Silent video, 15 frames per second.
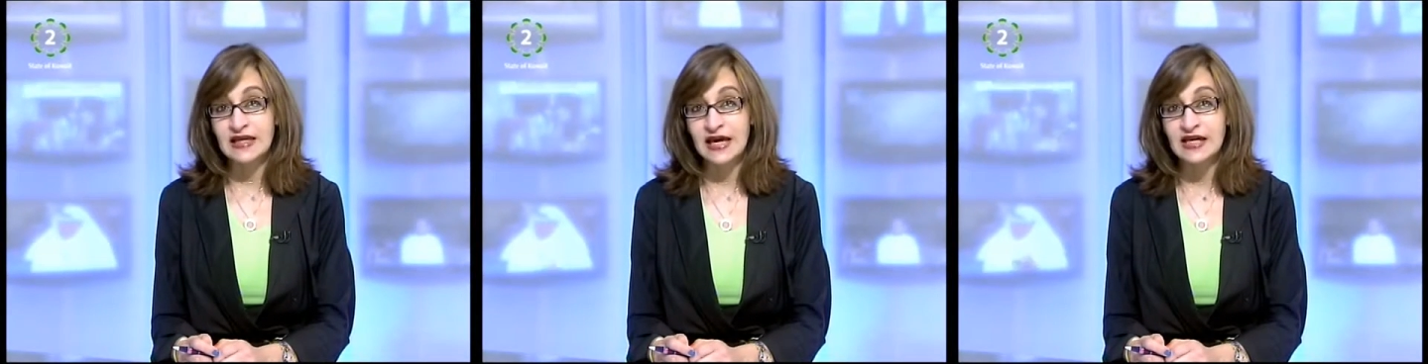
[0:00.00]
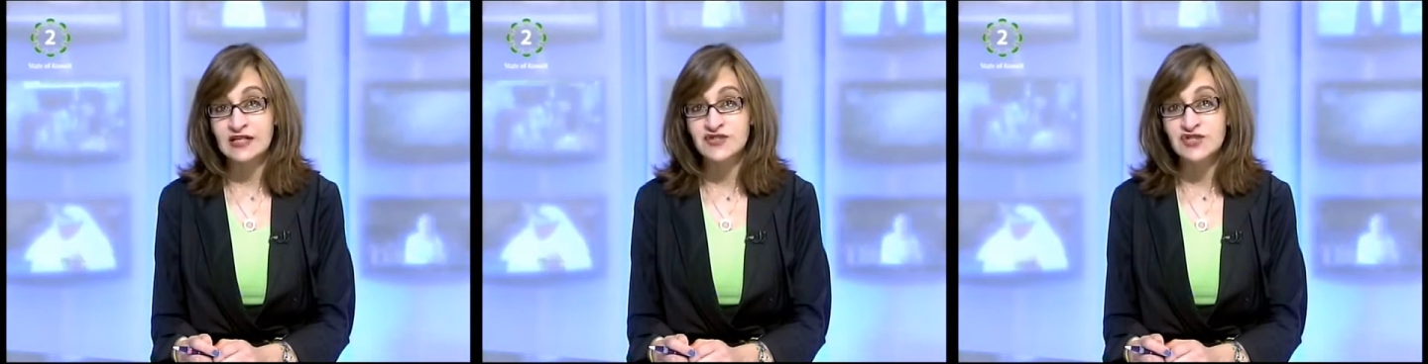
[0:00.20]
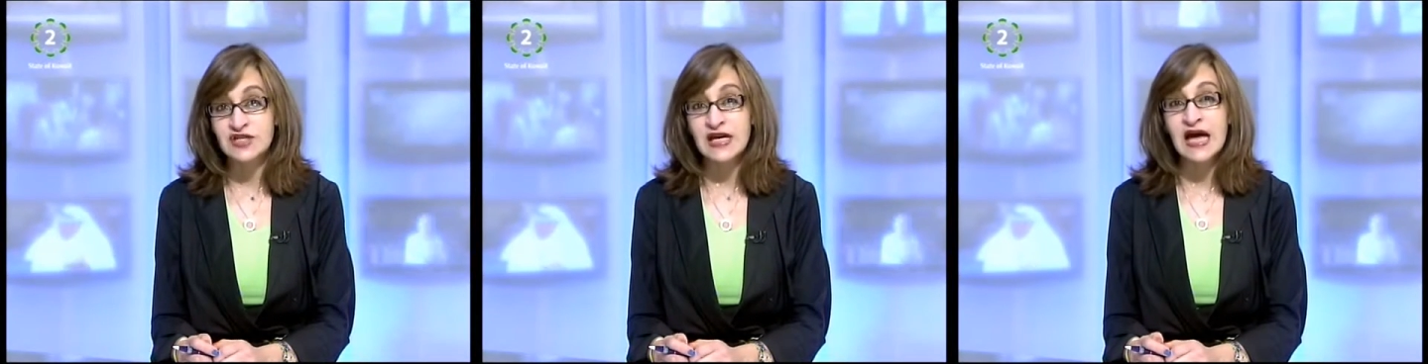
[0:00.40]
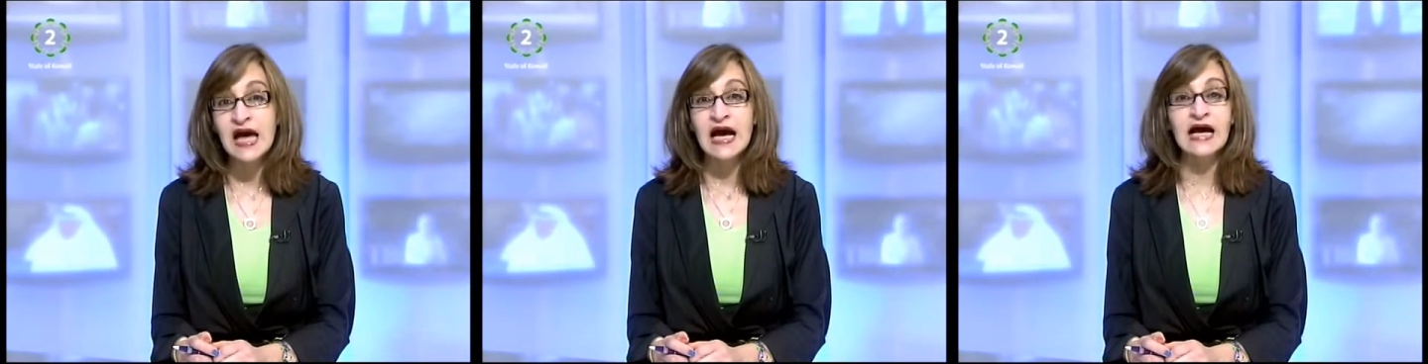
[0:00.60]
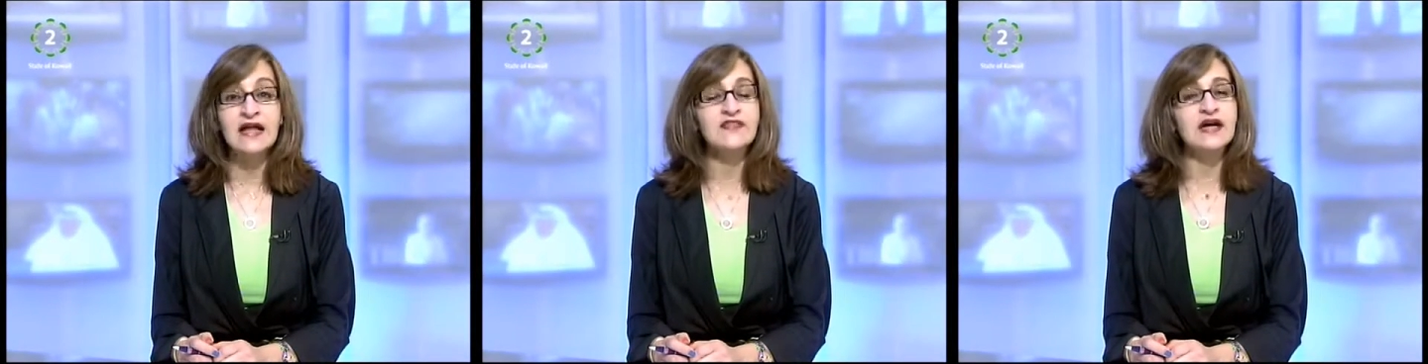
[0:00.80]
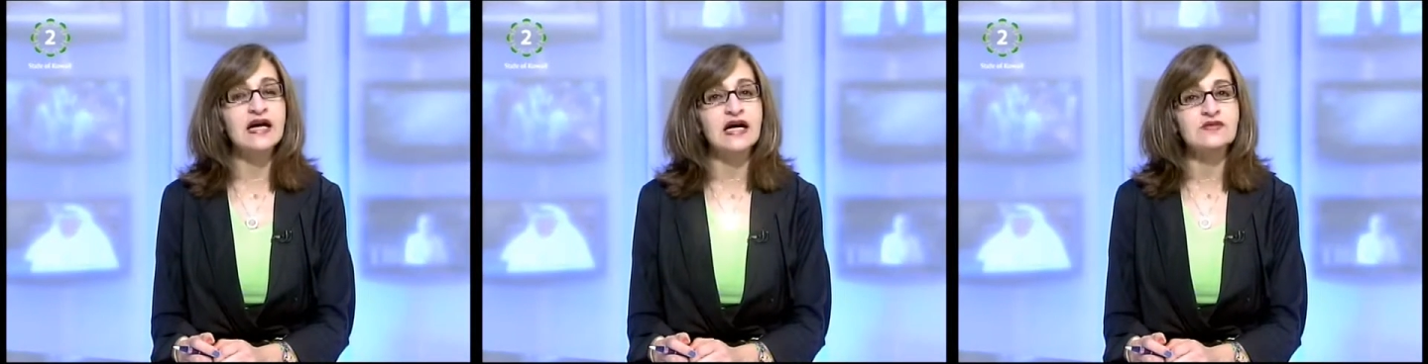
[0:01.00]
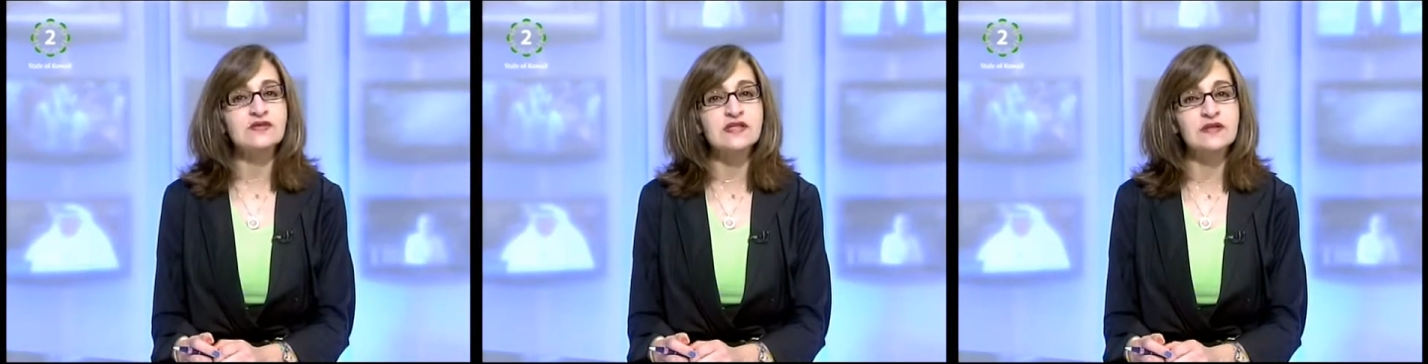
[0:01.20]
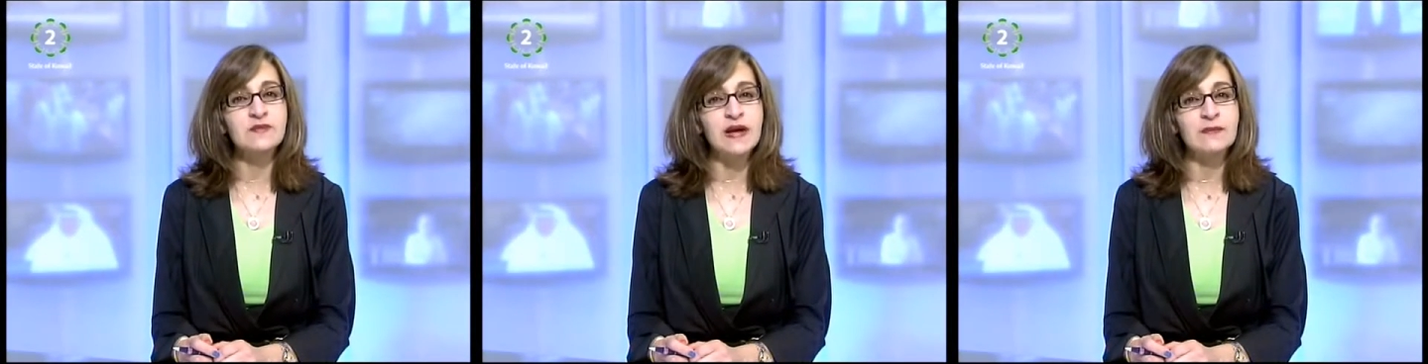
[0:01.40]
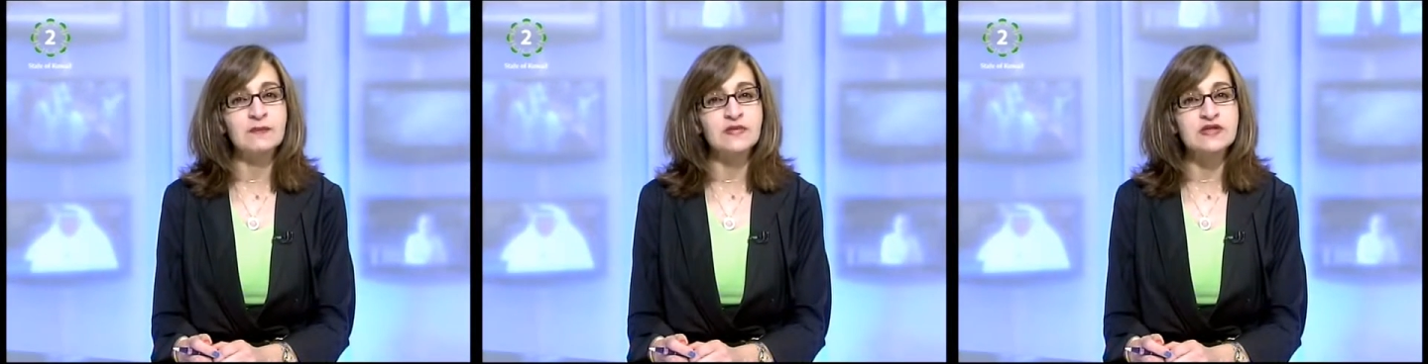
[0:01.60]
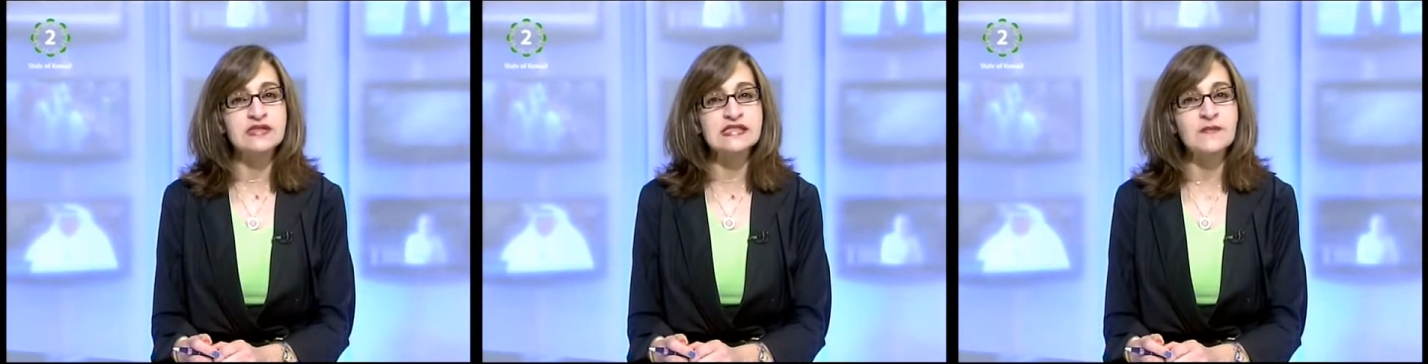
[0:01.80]
Al Hajji, and the Council
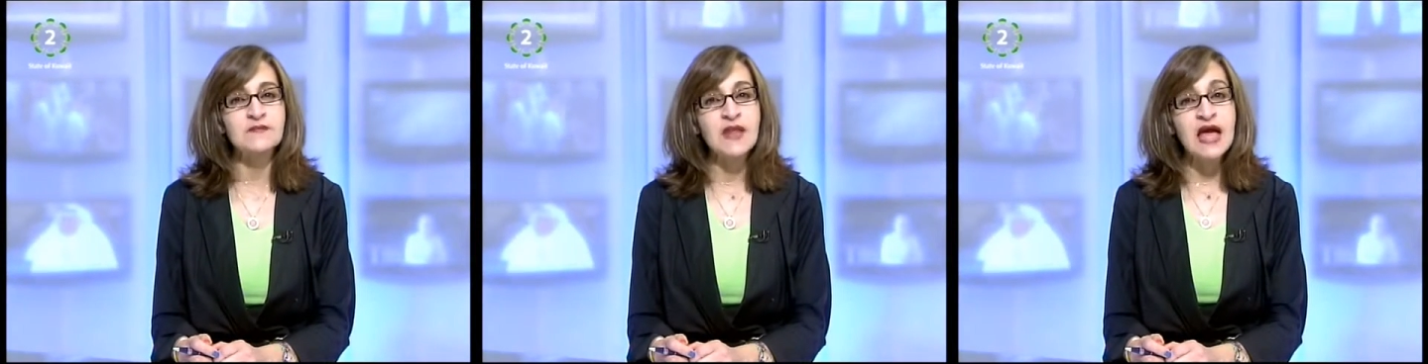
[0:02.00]
members.